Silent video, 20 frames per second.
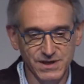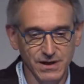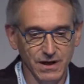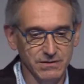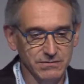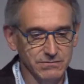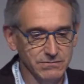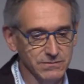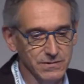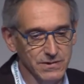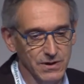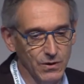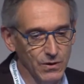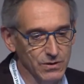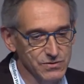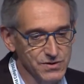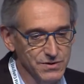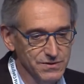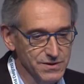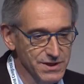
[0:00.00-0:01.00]
And
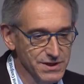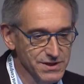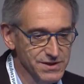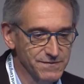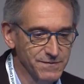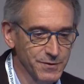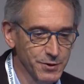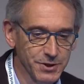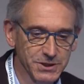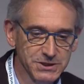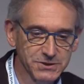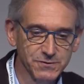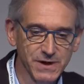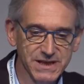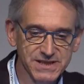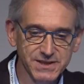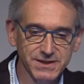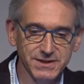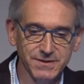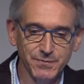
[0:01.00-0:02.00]
also this very
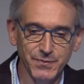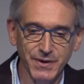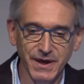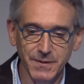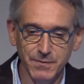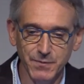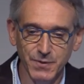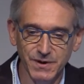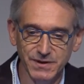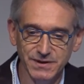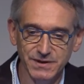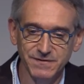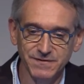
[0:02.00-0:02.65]
recent paper